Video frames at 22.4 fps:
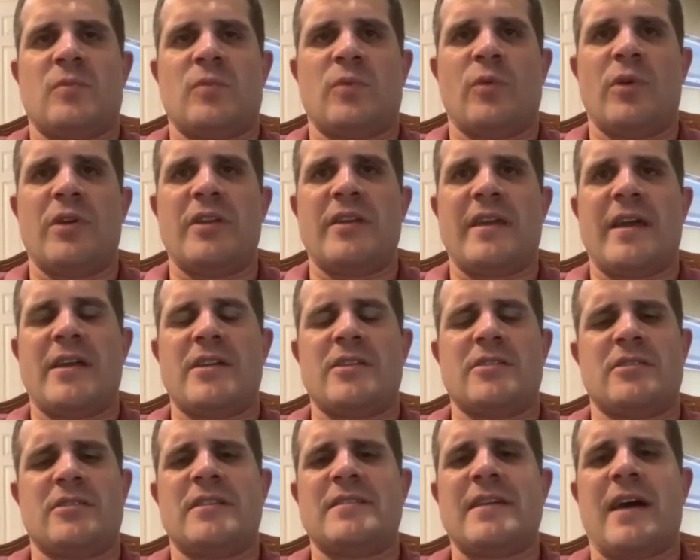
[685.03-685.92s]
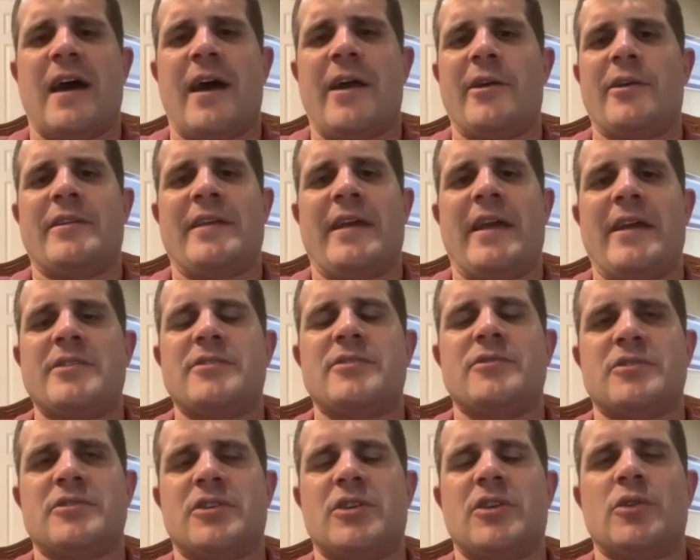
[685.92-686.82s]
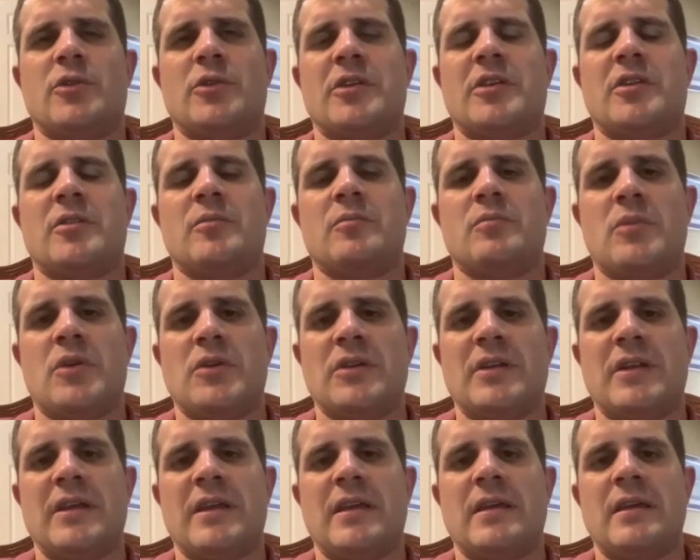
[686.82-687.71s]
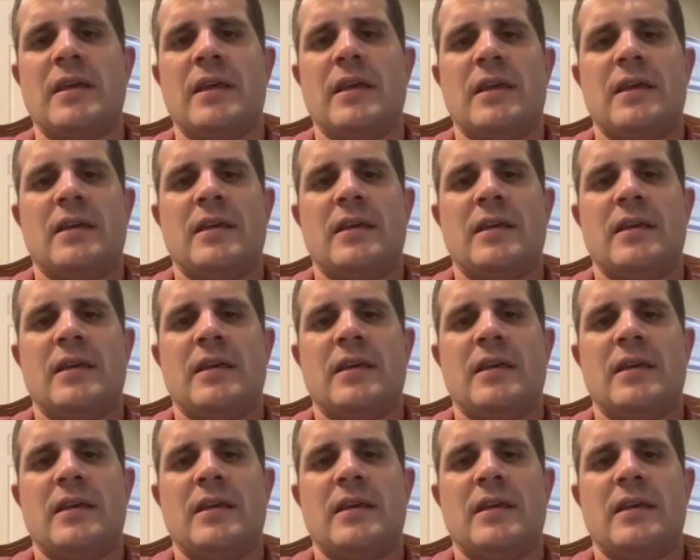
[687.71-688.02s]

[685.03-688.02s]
really na- the entire national security community,